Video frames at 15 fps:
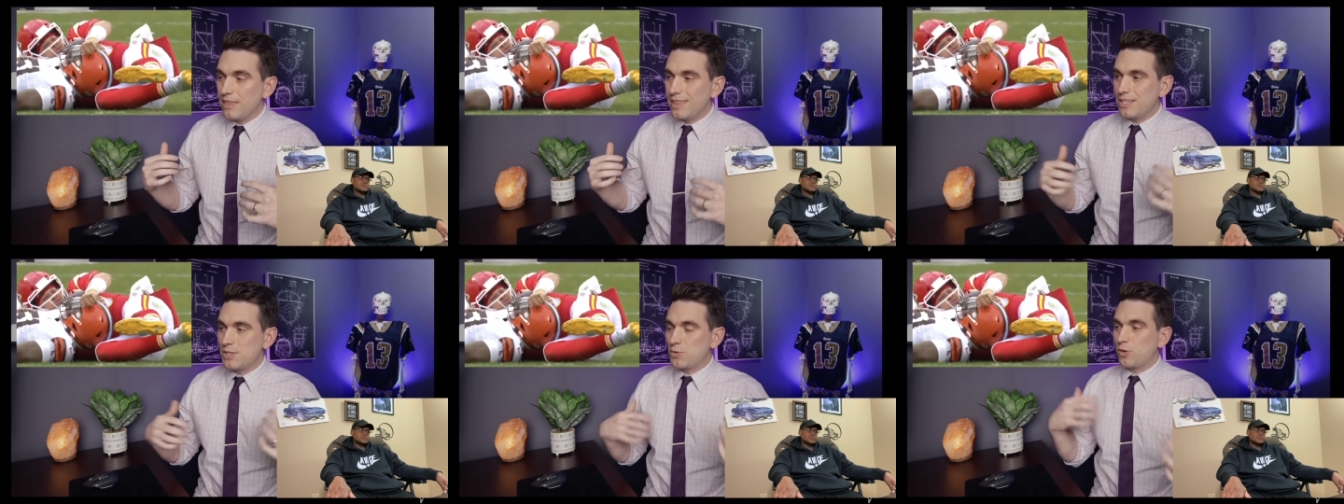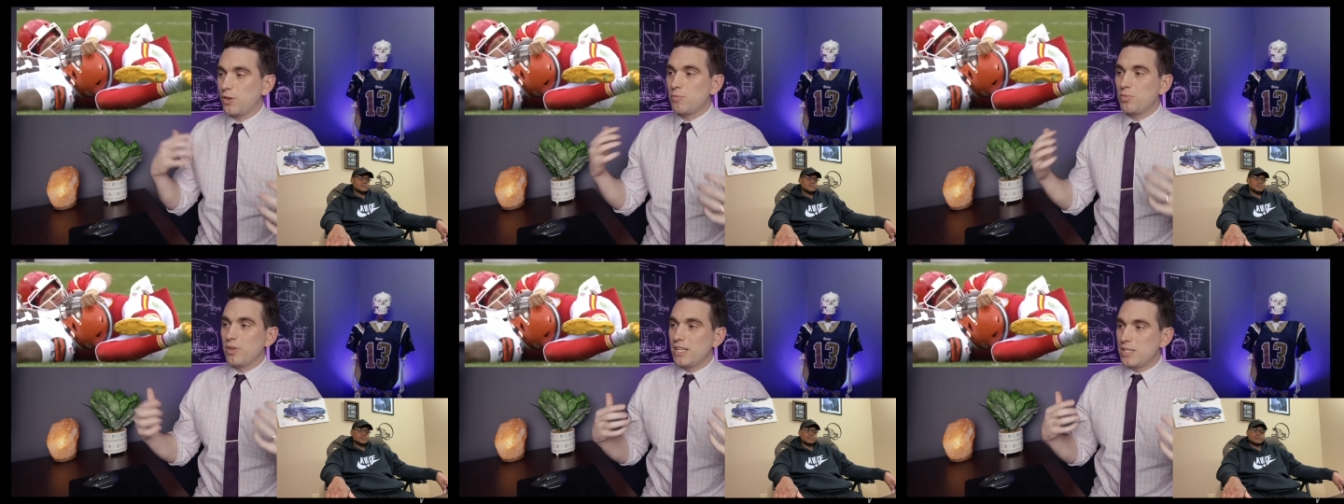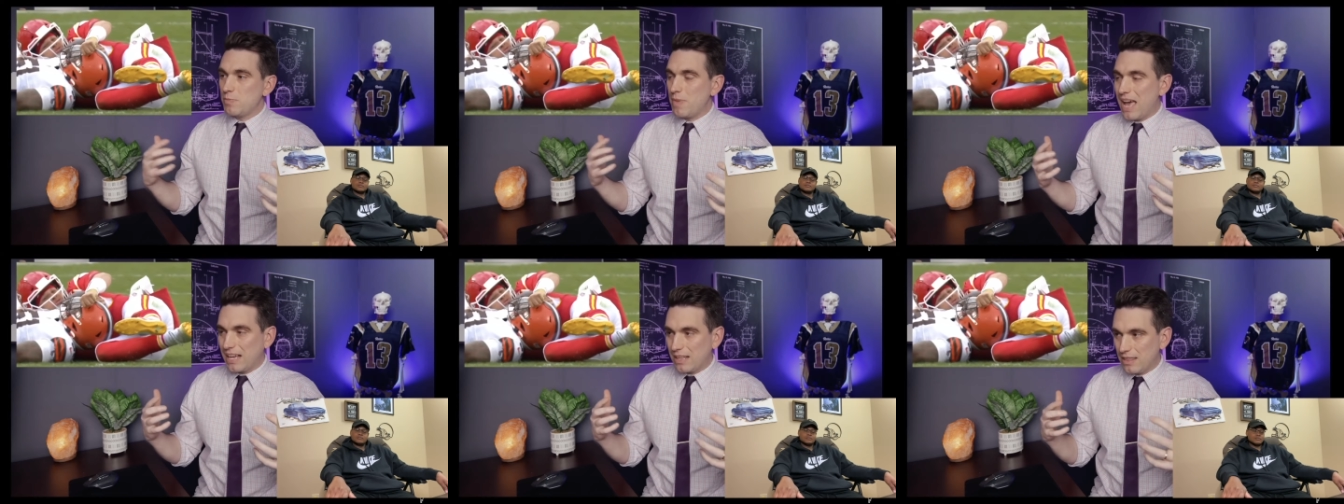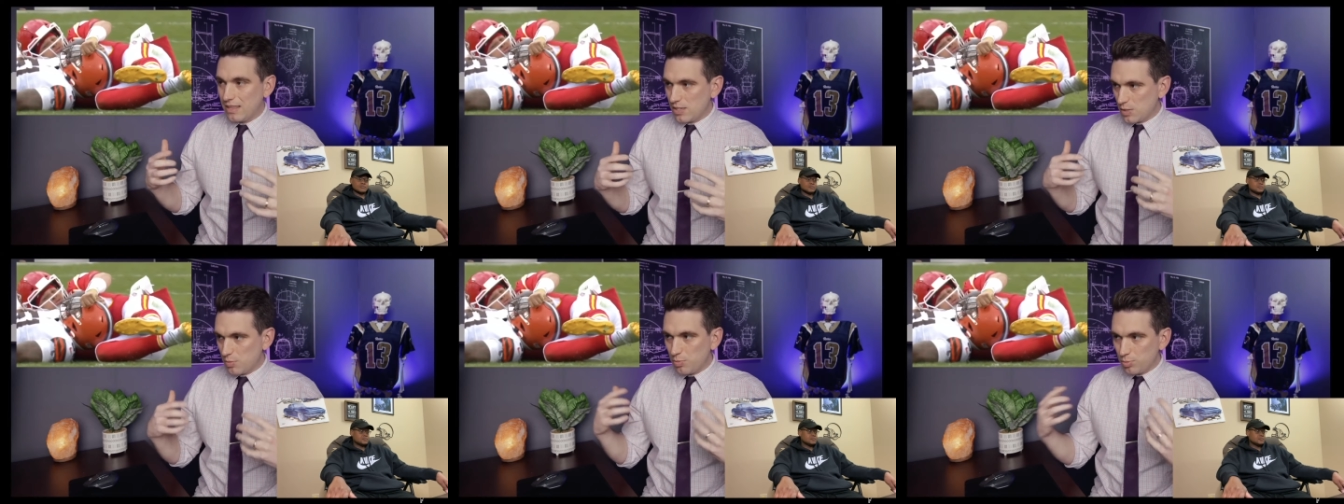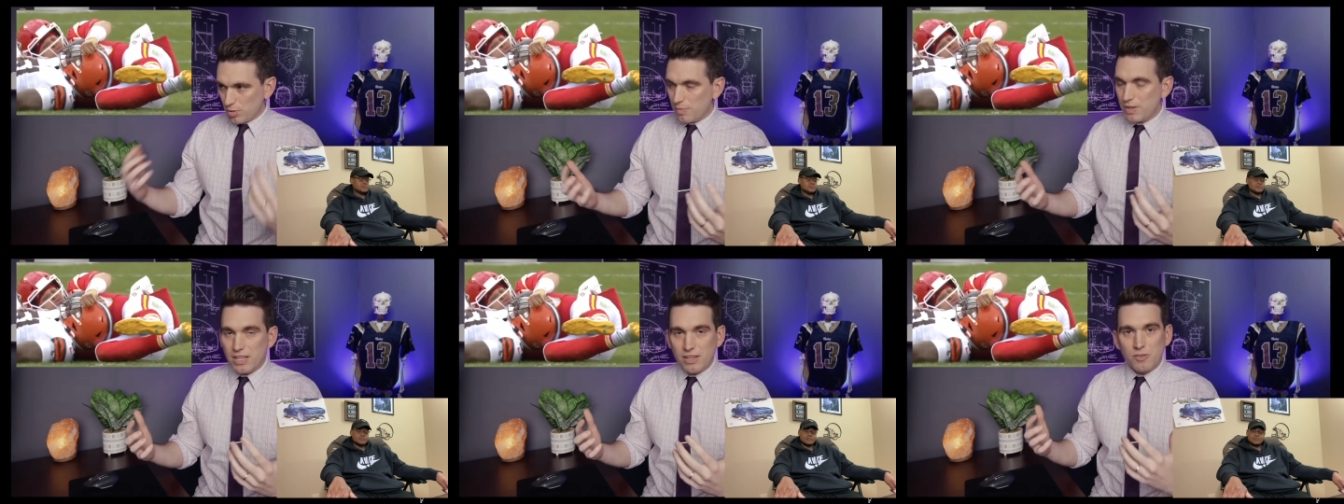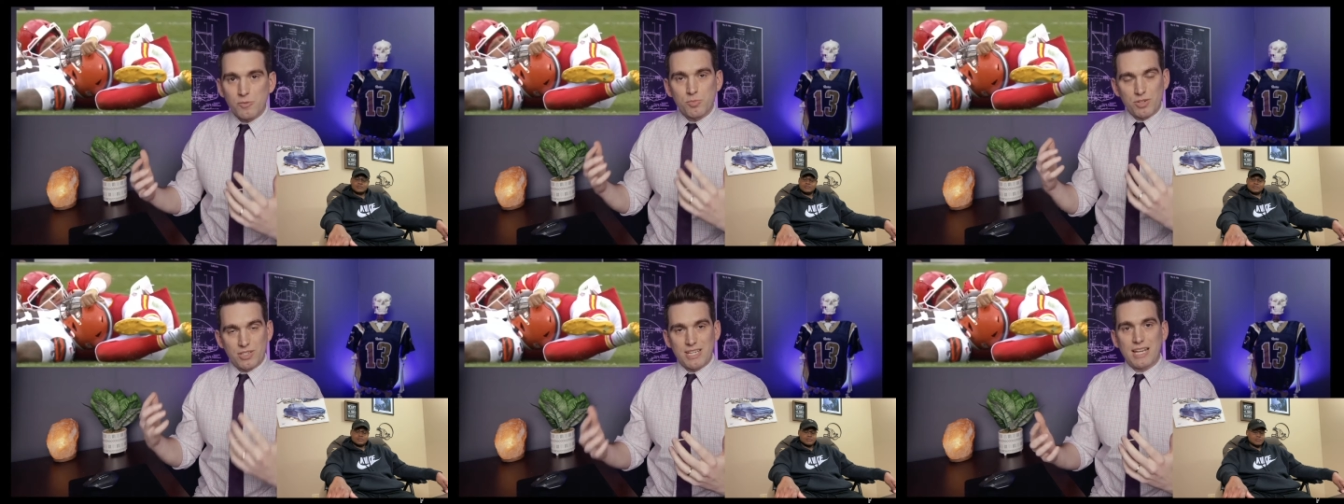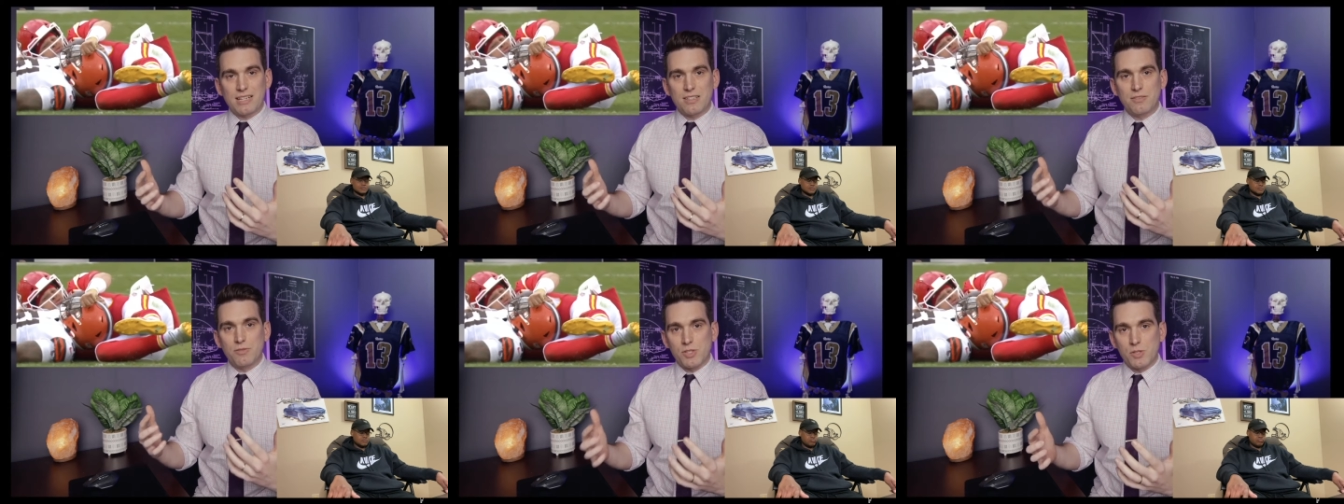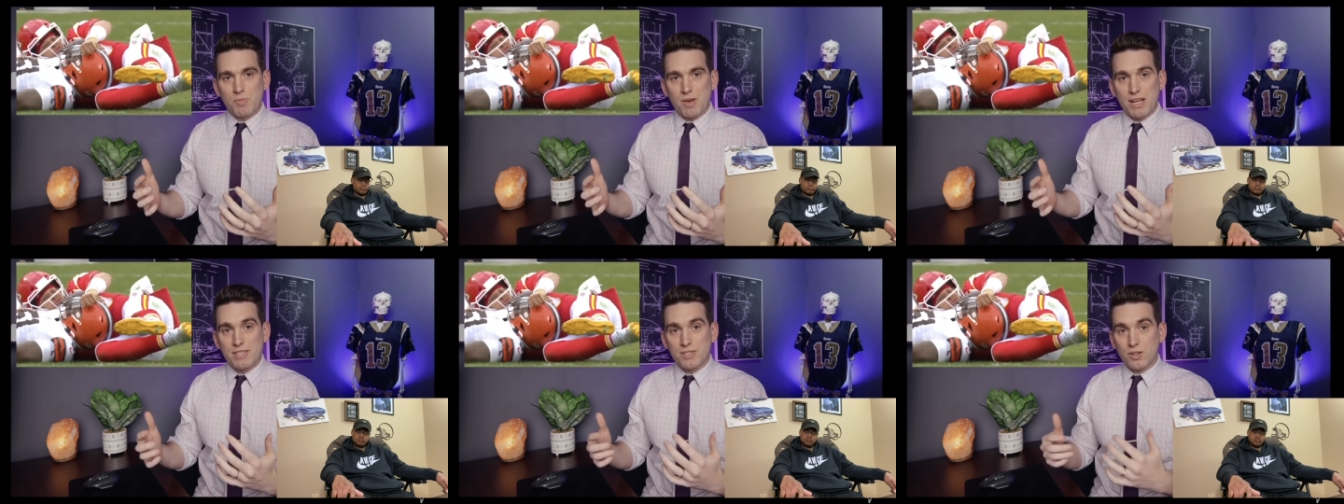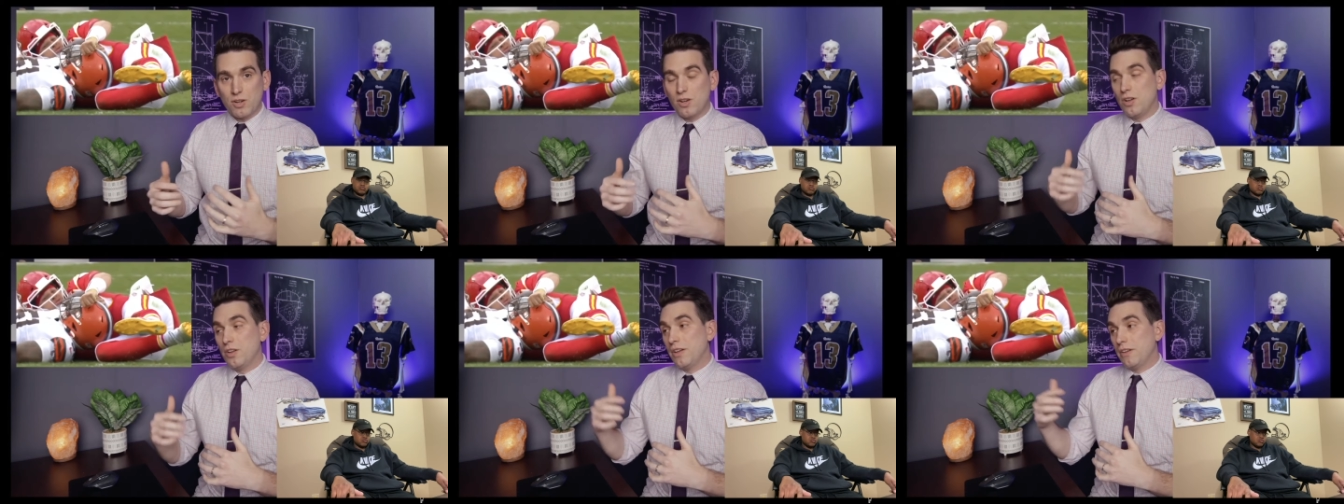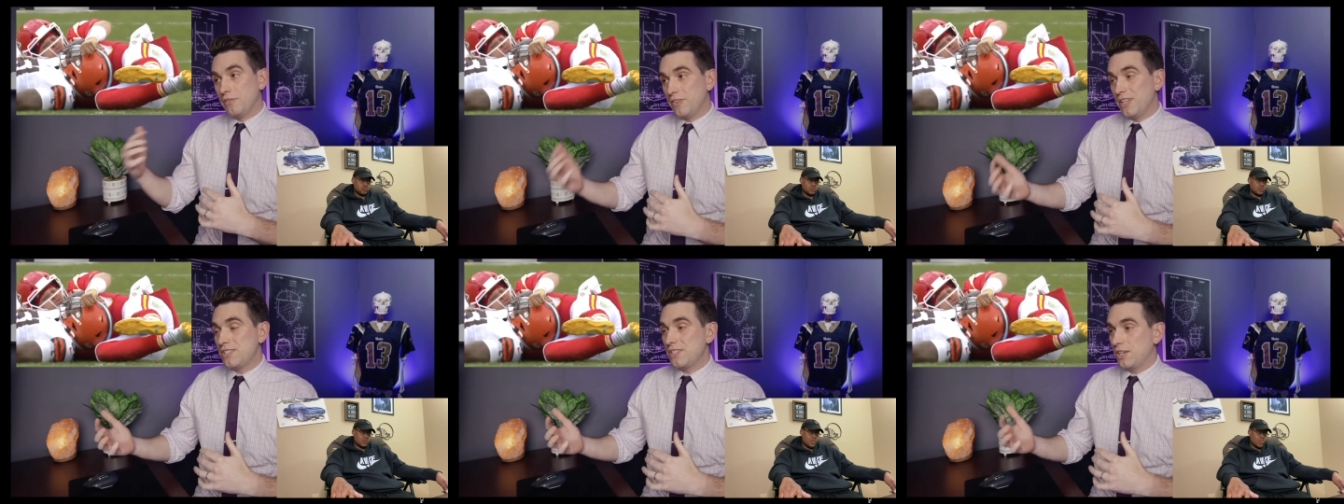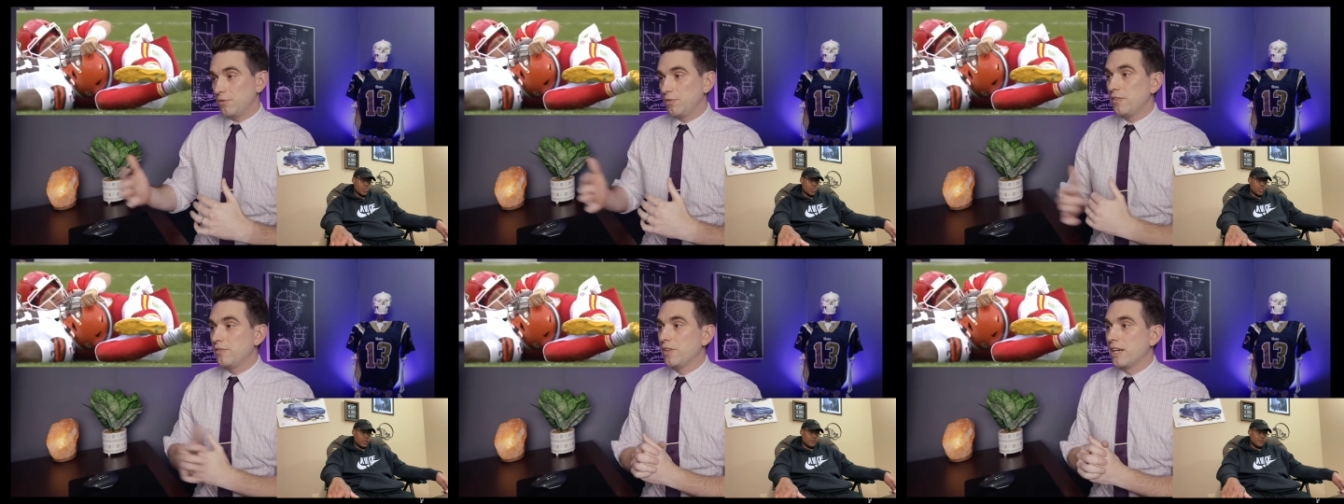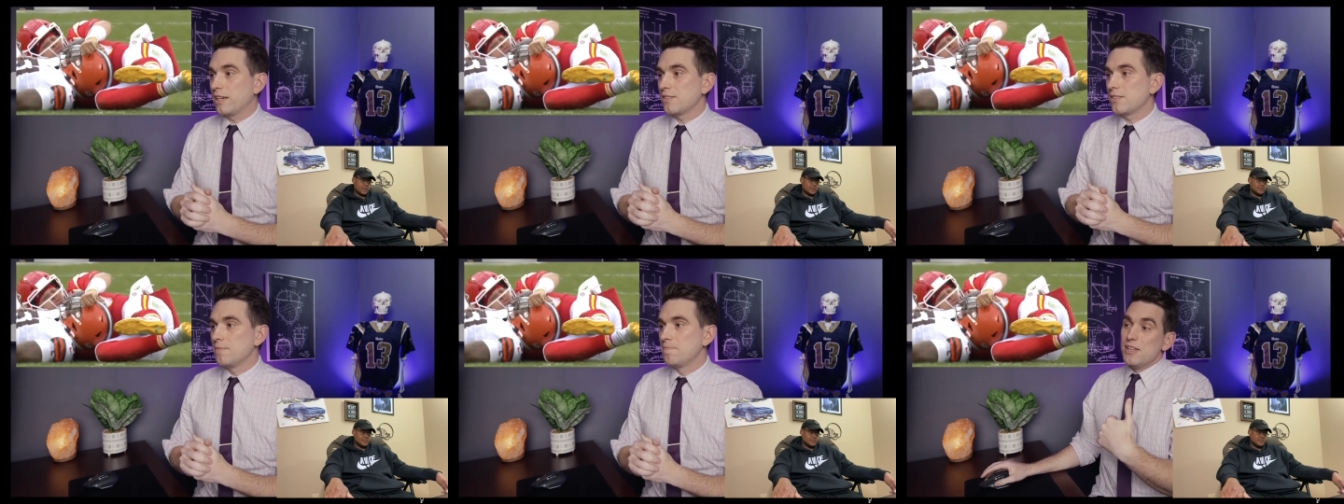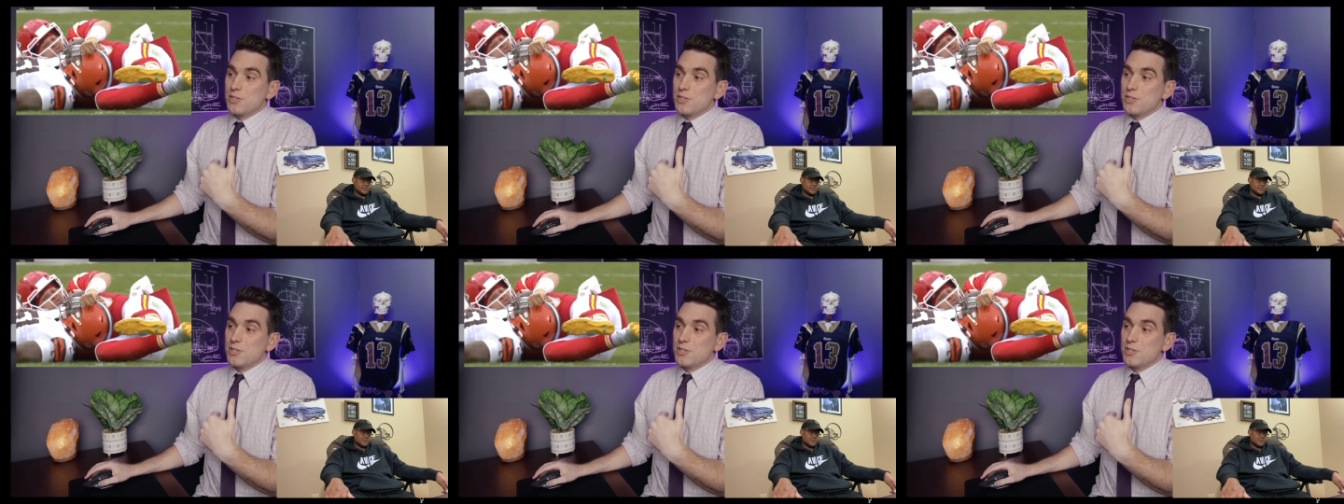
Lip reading: that sort of brings back this primitive protective response called a fencing reflex.